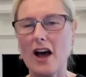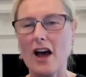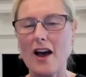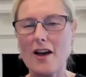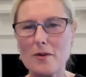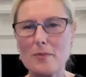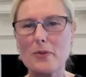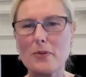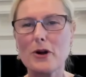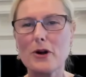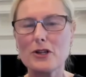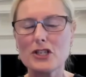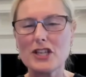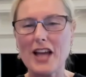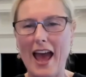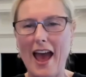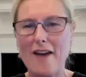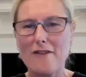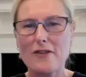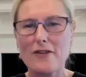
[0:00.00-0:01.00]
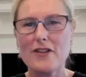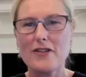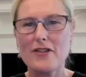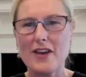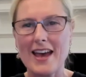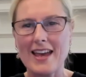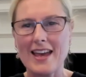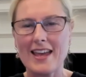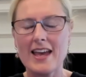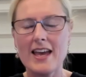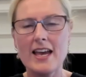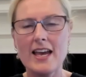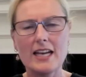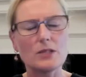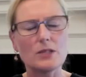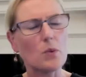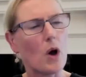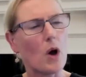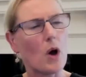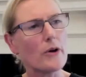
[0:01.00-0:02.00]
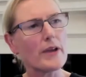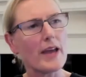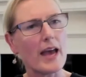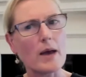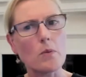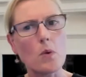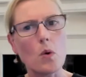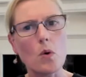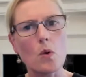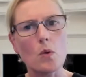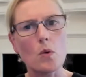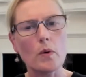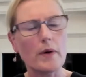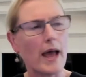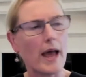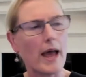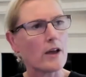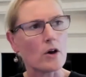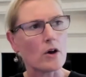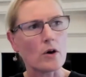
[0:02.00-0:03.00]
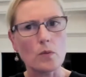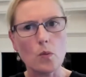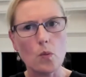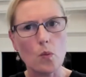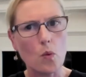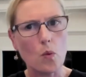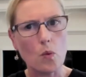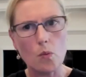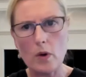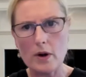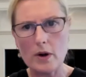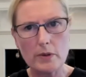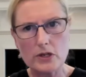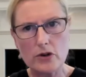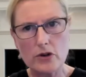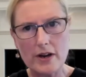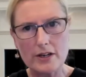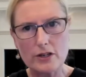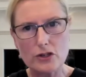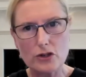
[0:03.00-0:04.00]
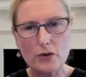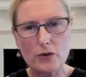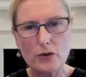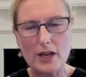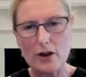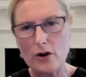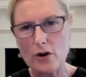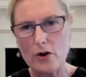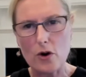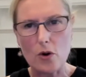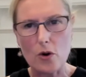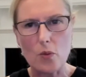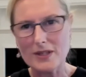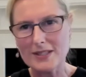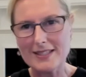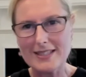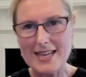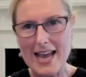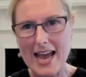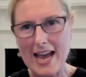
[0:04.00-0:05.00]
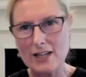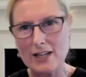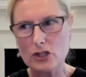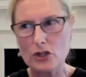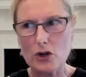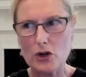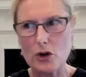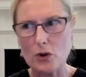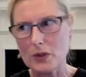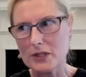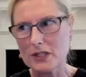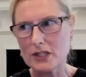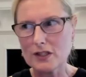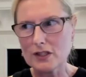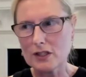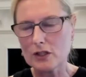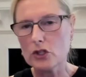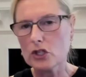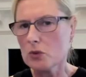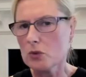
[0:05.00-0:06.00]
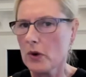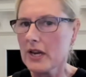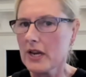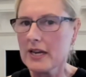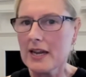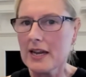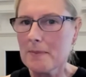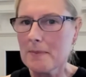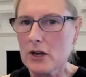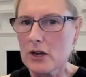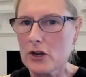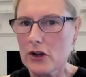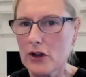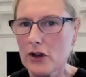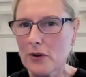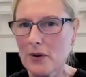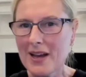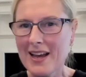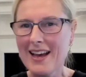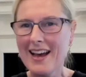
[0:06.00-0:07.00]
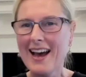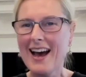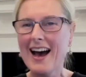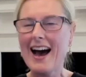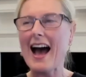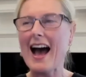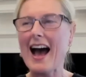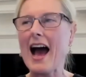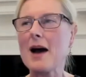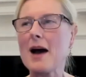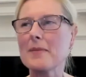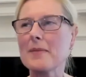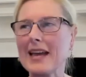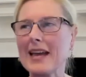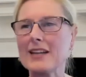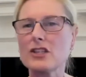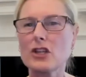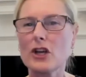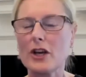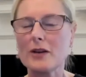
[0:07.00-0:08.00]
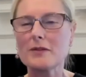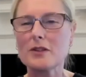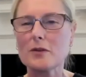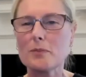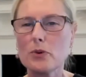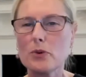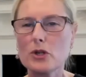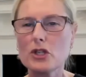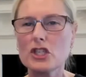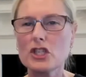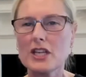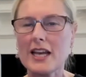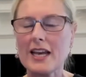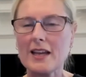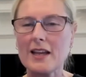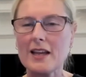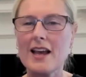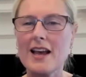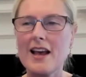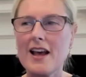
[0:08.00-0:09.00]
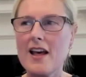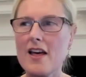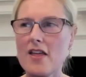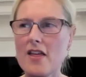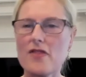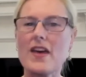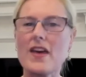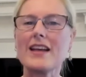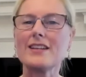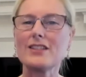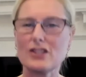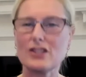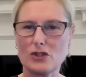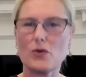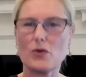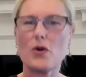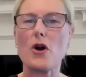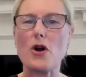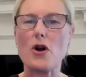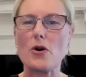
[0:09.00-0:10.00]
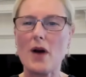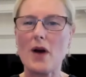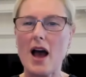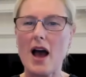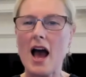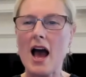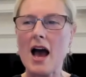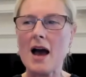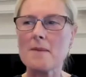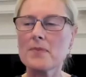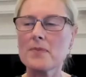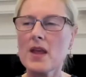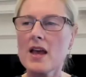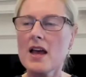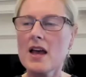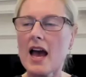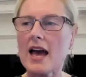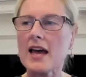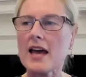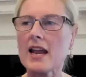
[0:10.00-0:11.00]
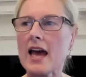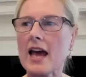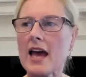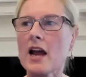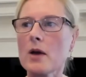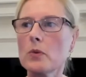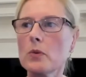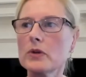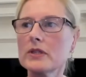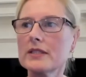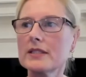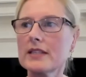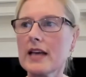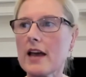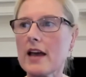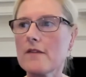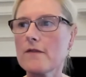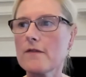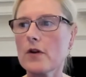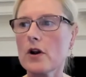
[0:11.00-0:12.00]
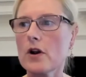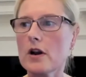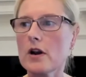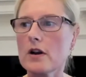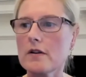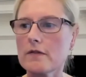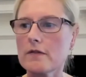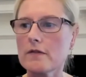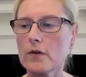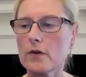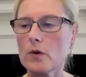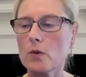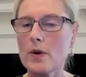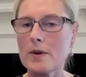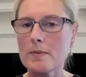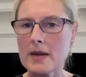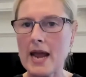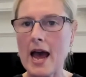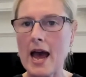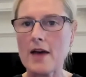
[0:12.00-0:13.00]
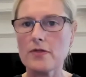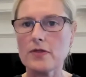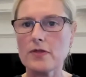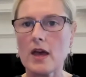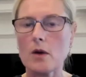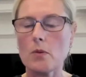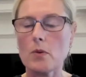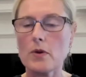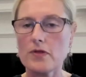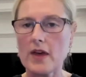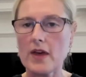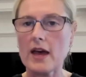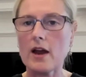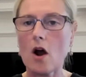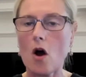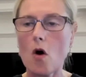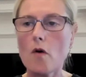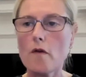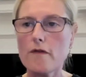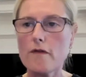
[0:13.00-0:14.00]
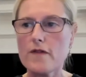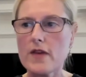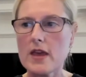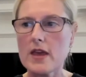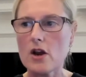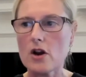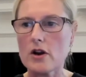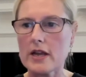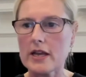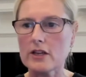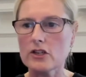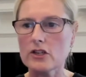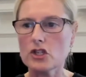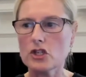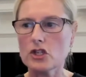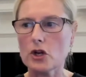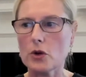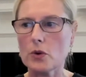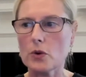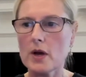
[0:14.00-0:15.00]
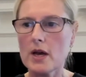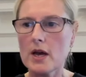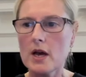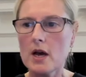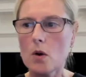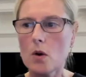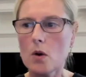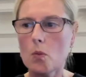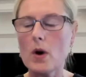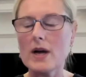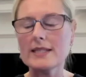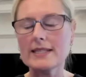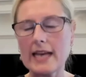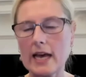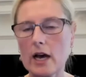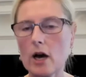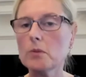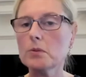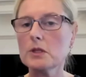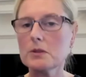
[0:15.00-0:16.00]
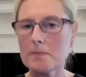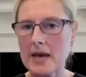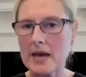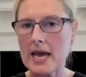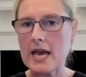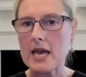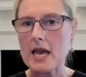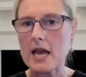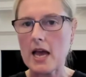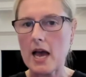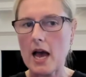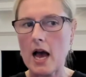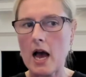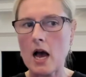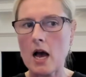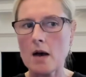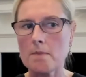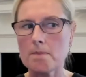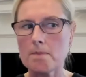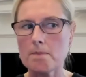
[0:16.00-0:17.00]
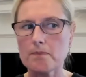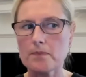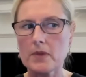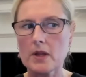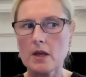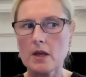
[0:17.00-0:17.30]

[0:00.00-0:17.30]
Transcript: I approach to everything is, well, okay, well, hang on, what are we trying to do here, or what's the answer, or what's the solution? What do you need me to do? Um, in terms of pushing things through, um, and, and I would say for for women out there with that whole fear issue, what's helped me um,